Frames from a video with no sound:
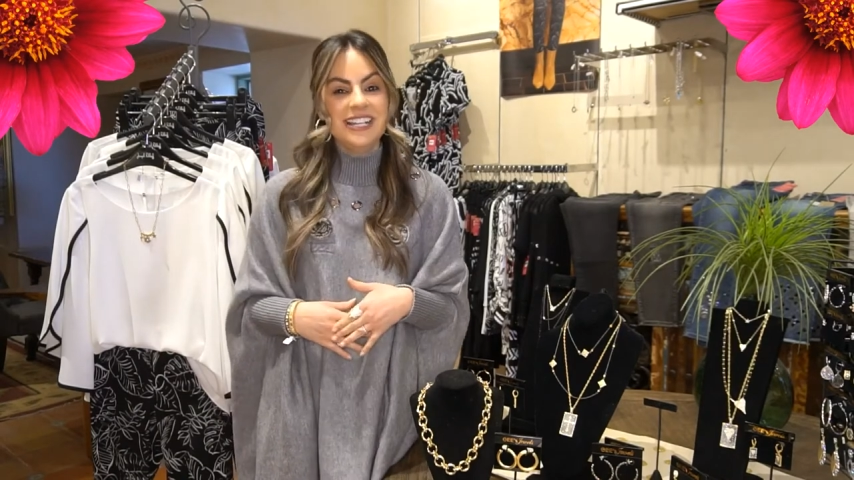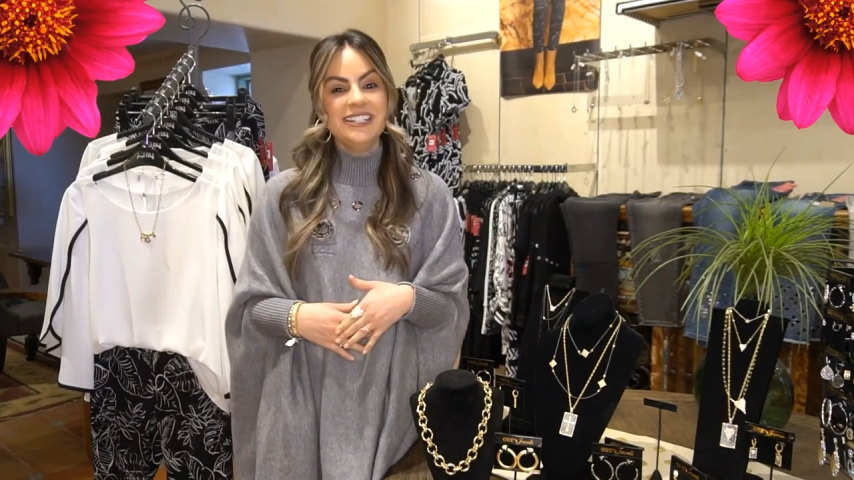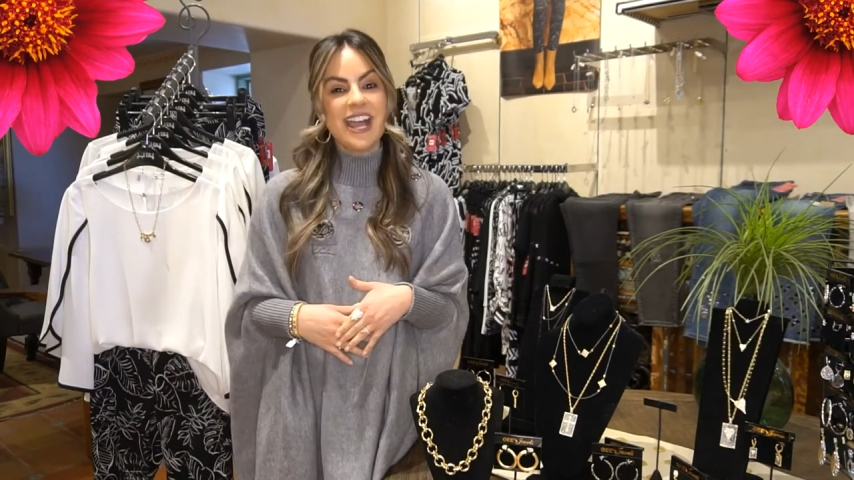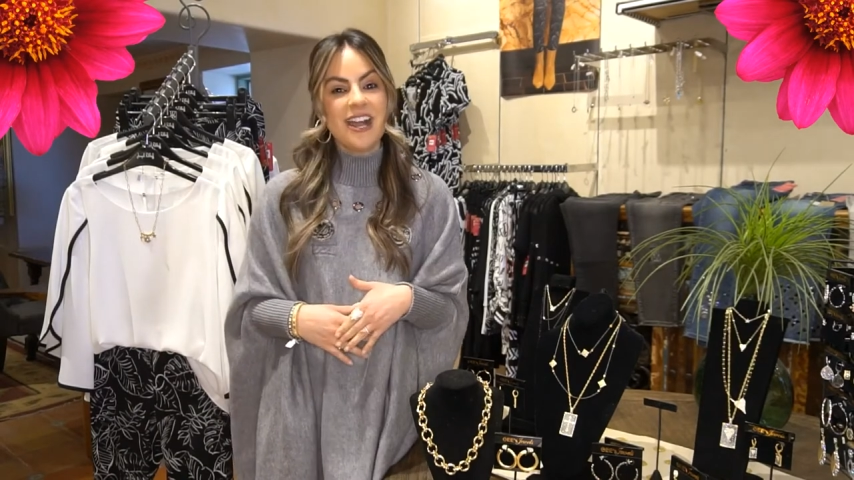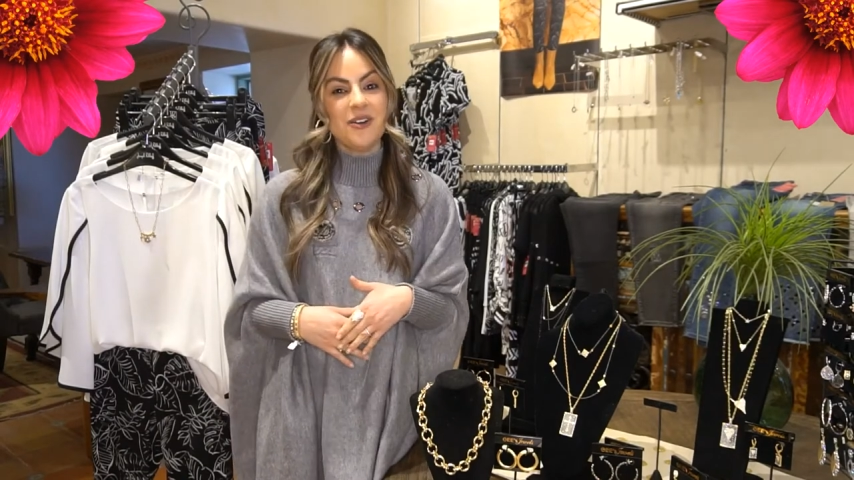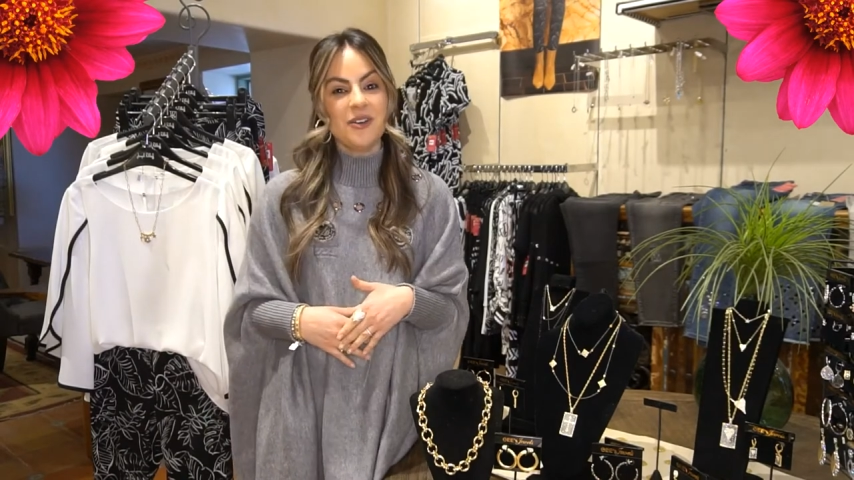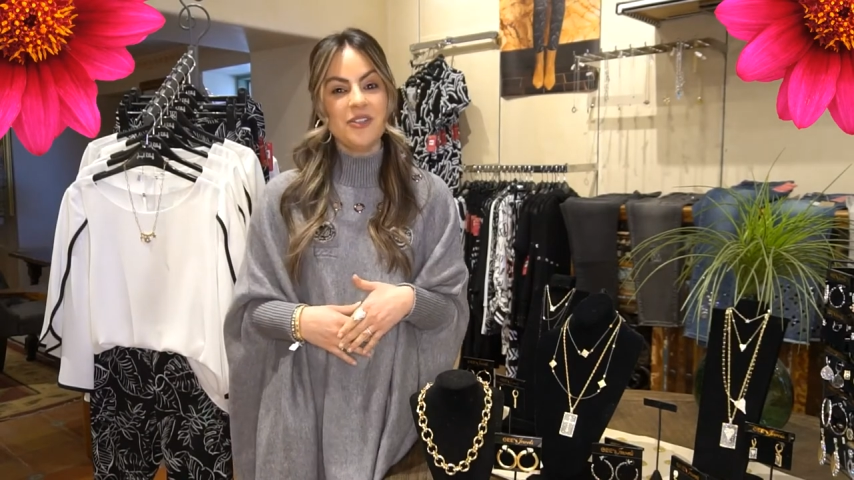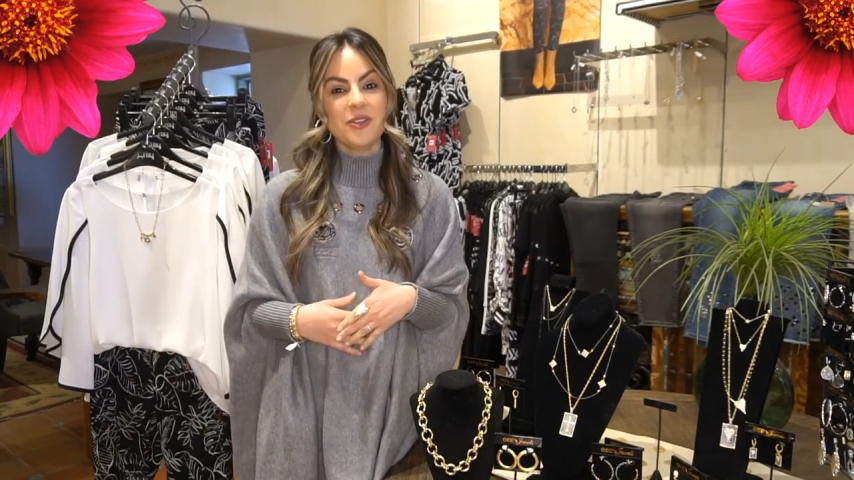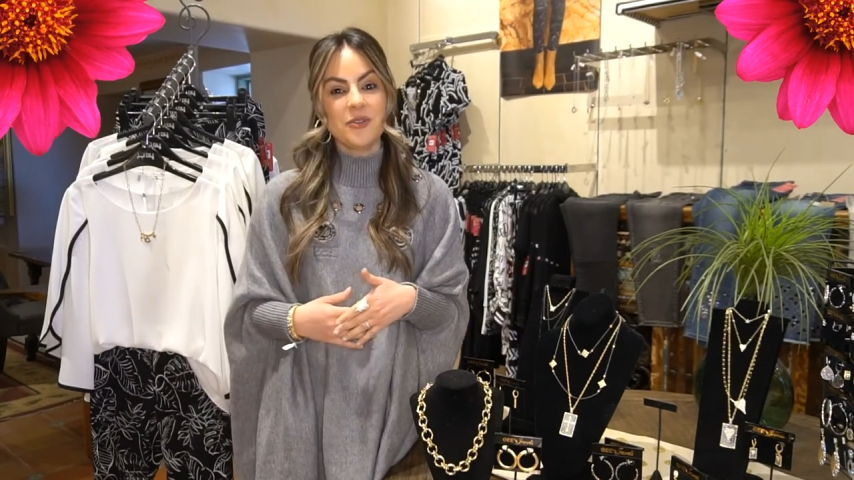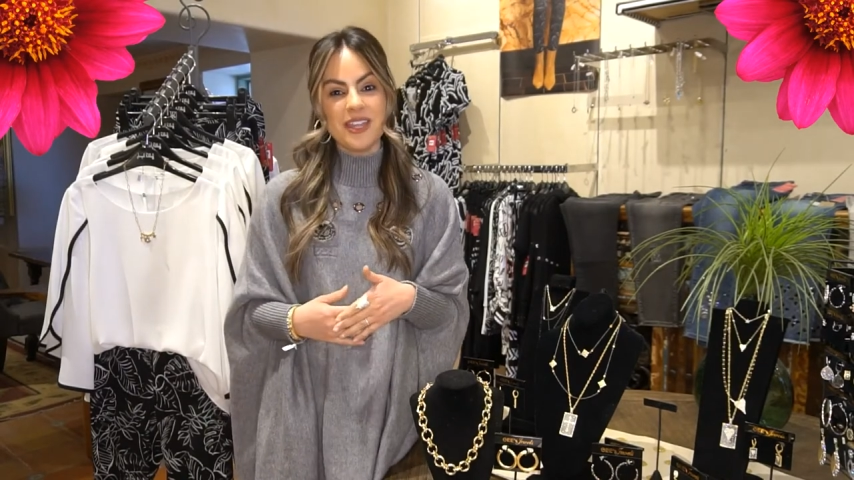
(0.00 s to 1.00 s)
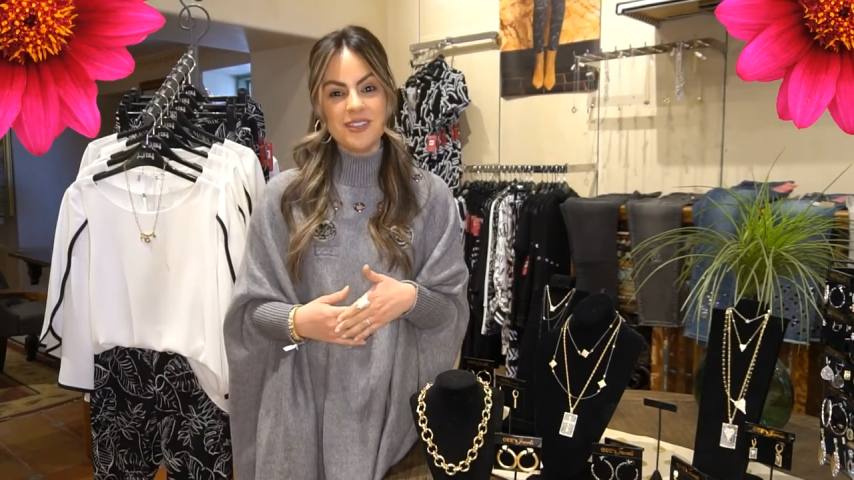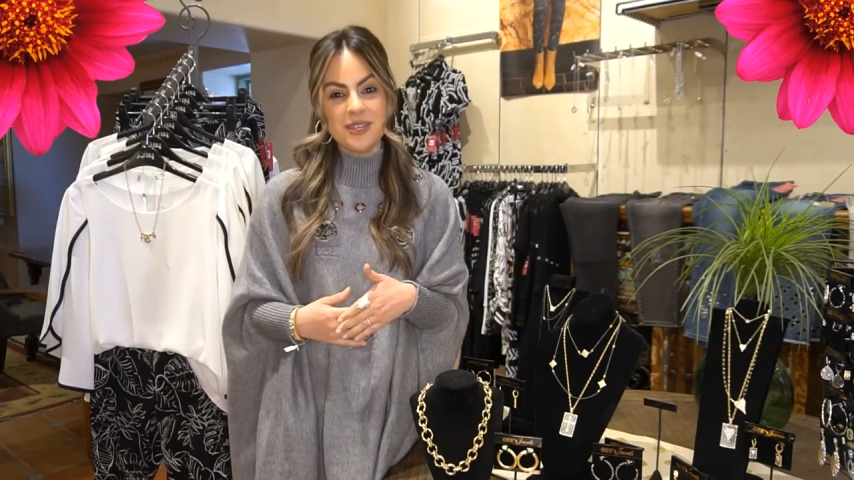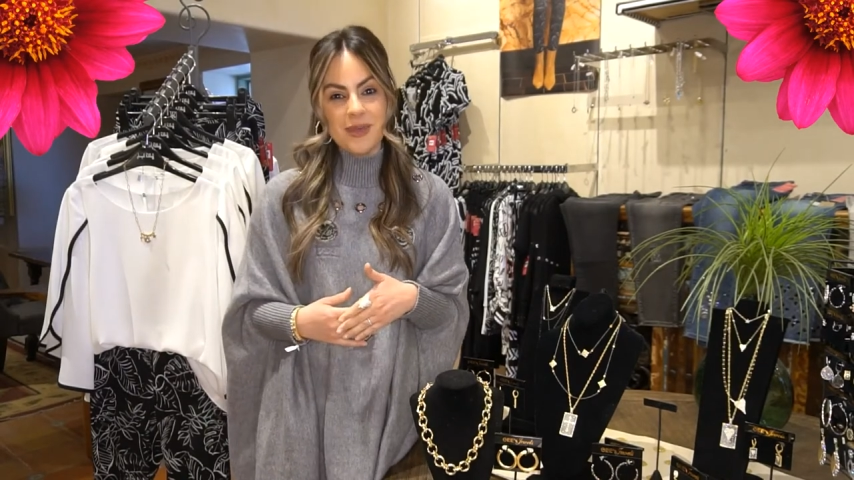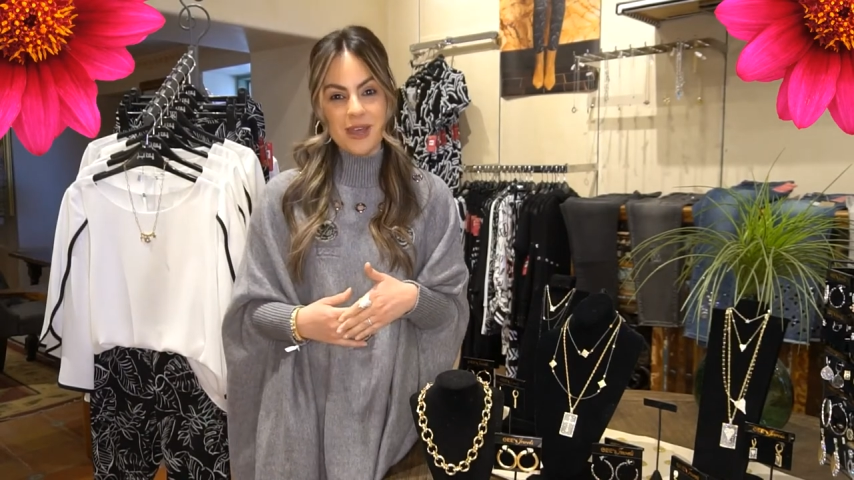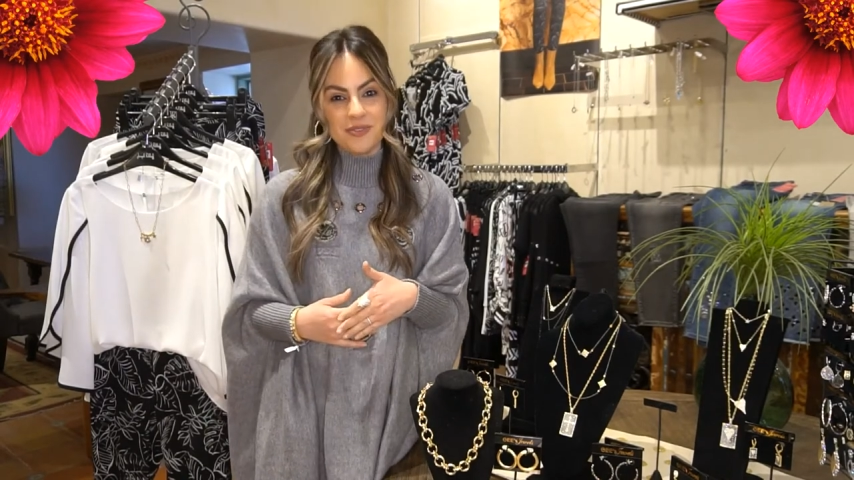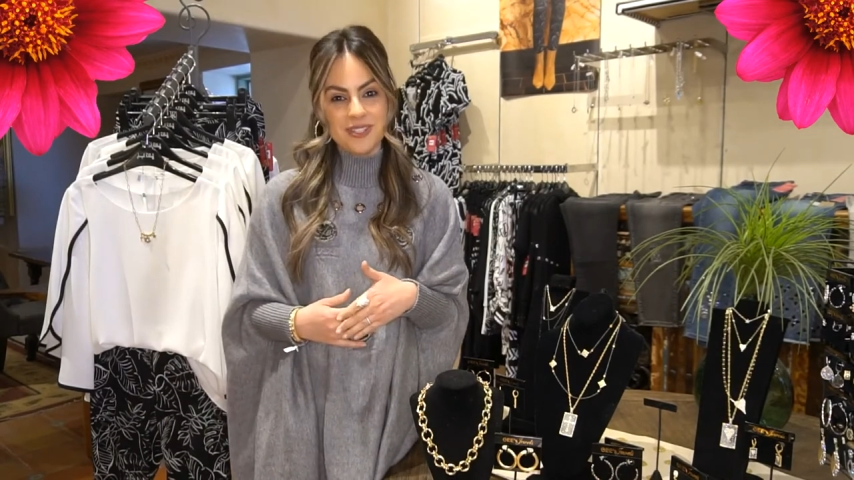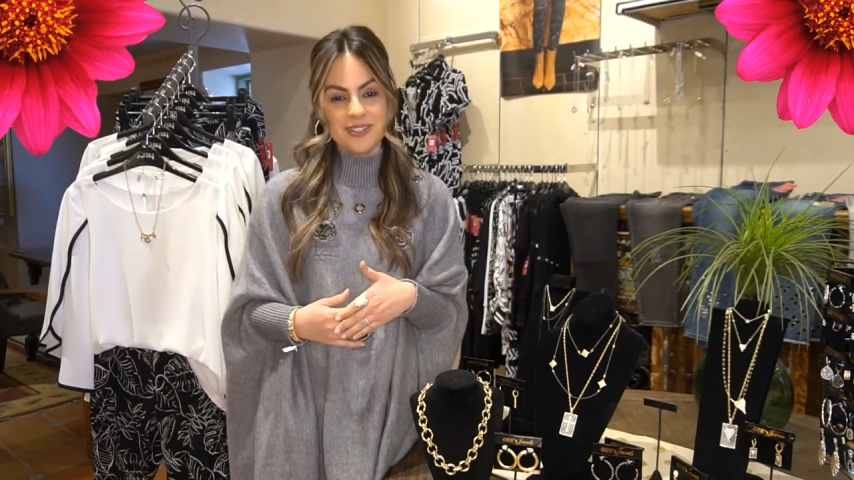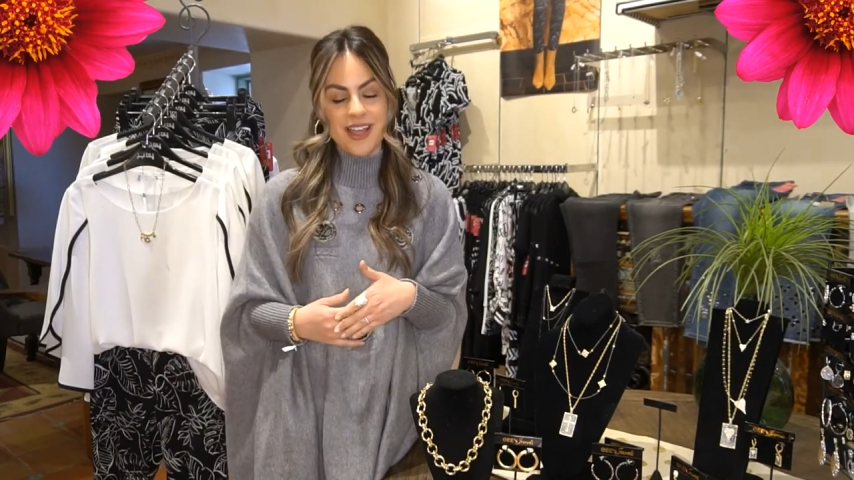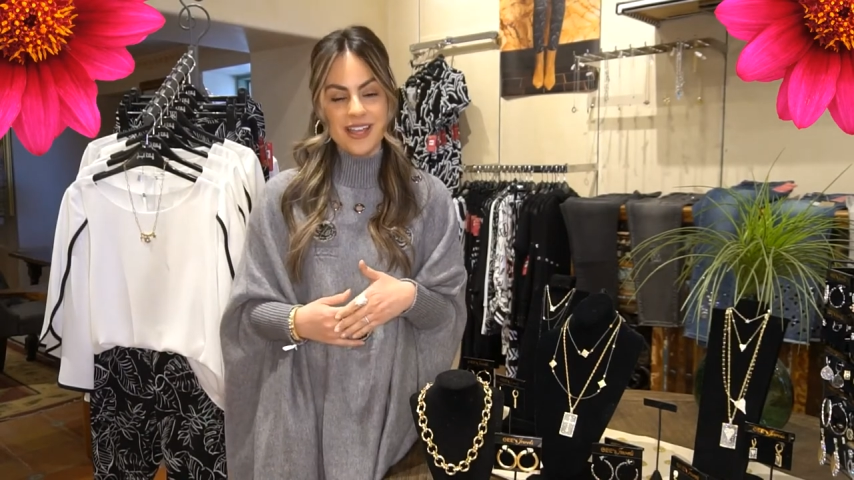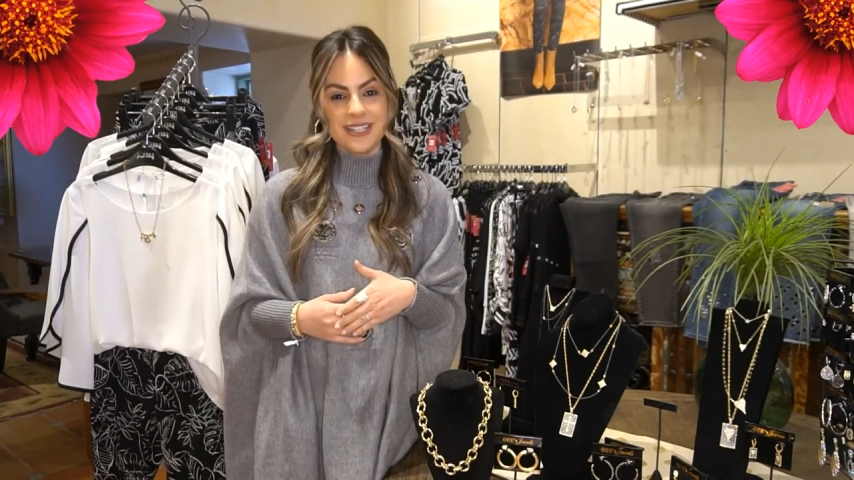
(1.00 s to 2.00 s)
Now, the great thing about this
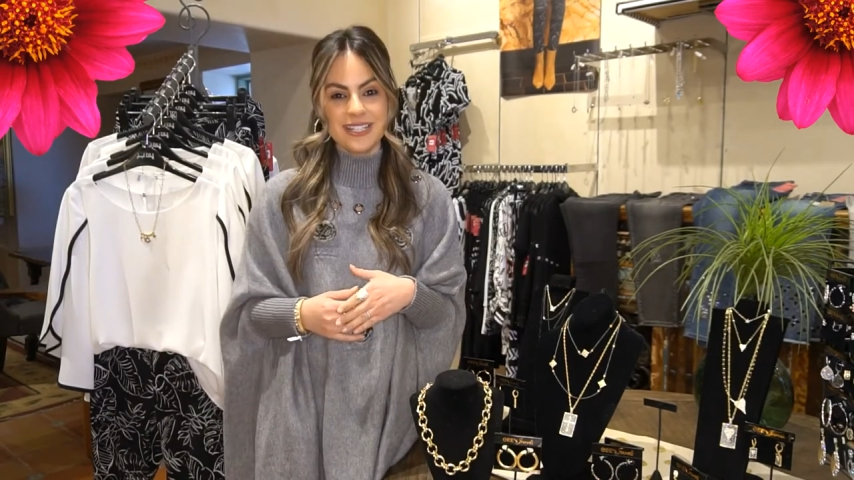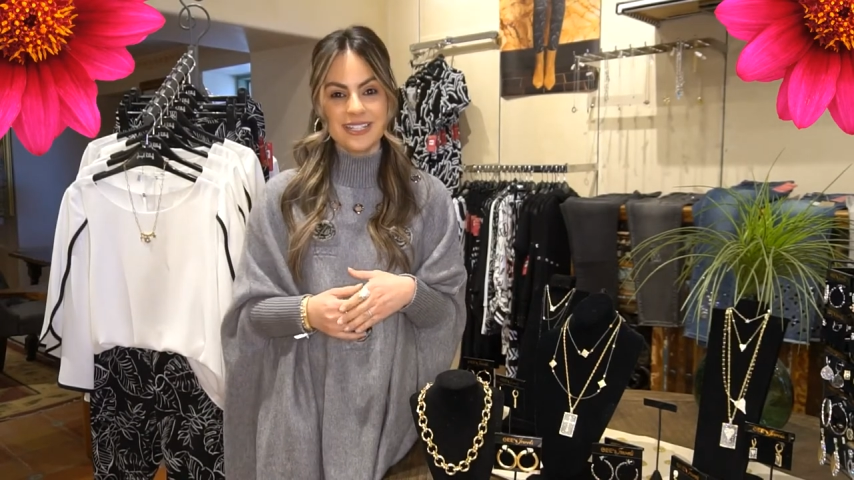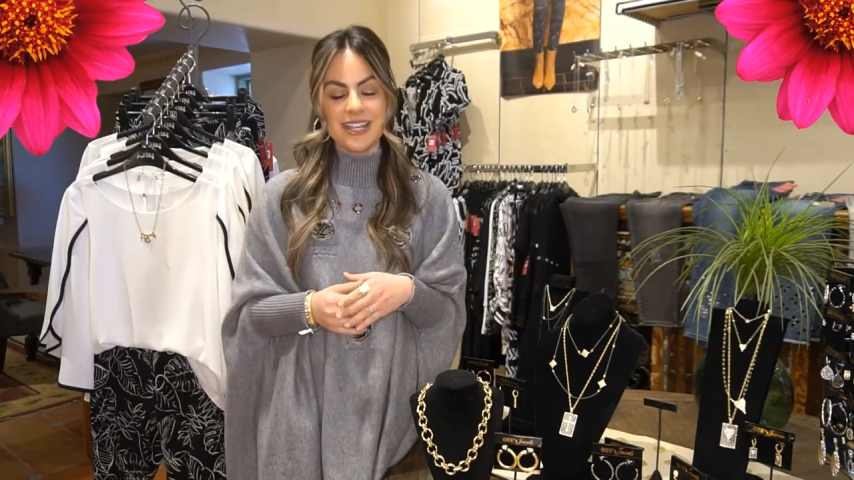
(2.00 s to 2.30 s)
line is it's